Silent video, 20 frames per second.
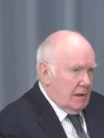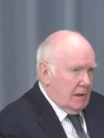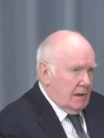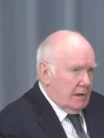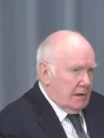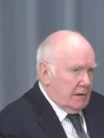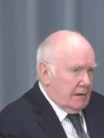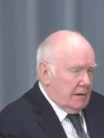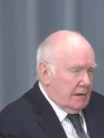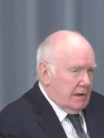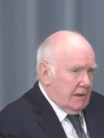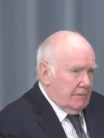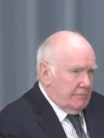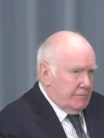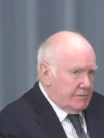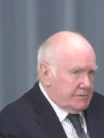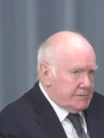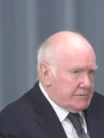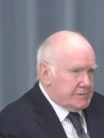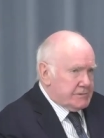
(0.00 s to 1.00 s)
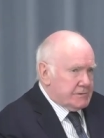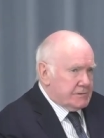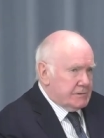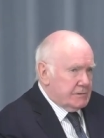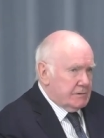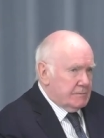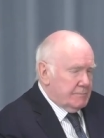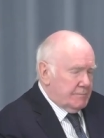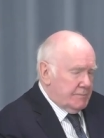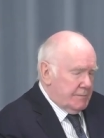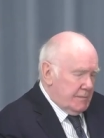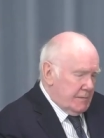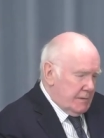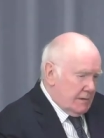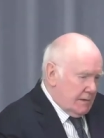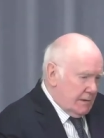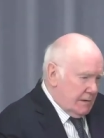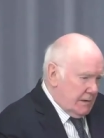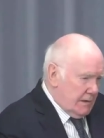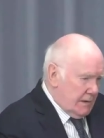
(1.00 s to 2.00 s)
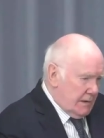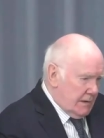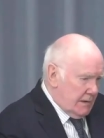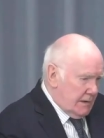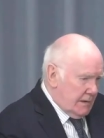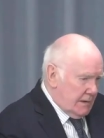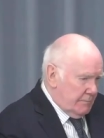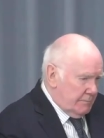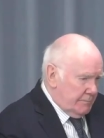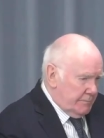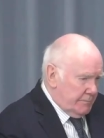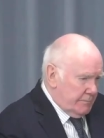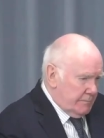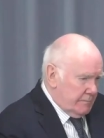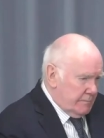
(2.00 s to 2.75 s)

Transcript: it gave us um,